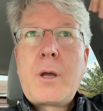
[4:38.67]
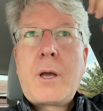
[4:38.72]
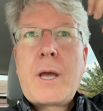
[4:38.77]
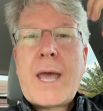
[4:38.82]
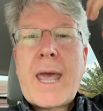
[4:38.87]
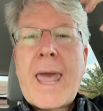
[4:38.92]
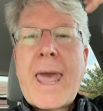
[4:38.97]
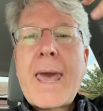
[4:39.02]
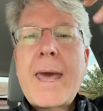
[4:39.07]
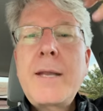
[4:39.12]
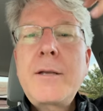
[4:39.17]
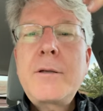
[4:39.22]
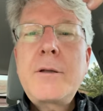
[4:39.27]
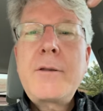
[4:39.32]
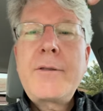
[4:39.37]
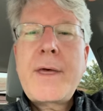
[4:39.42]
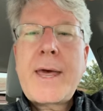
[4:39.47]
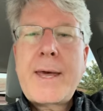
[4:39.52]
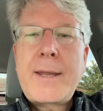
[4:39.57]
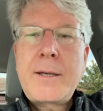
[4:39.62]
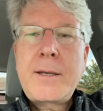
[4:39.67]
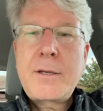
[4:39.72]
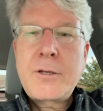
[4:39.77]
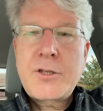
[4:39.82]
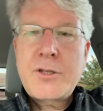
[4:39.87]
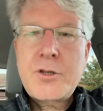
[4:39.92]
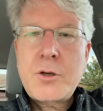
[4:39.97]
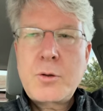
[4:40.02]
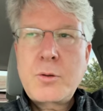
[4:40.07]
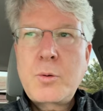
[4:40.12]
handle that in a
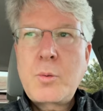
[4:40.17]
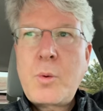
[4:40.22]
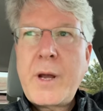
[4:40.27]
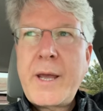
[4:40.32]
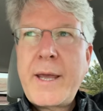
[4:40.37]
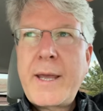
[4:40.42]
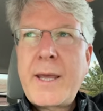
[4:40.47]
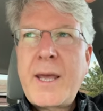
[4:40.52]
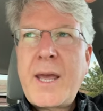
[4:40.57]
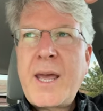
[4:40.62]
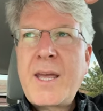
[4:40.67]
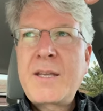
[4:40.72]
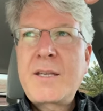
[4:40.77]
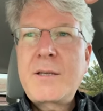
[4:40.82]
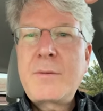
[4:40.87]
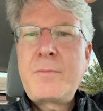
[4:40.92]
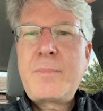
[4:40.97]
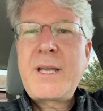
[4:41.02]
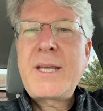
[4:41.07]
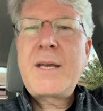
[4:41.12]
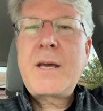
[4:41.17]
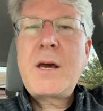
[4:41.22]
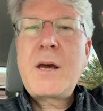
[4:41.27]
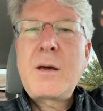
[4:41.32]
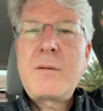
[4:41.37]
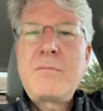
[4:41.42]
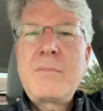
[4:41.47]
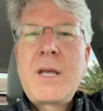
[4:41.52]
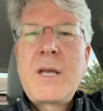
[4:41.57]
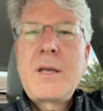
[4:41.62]
certain way and to
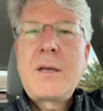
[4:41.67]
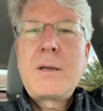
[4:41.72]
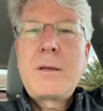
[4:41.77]
become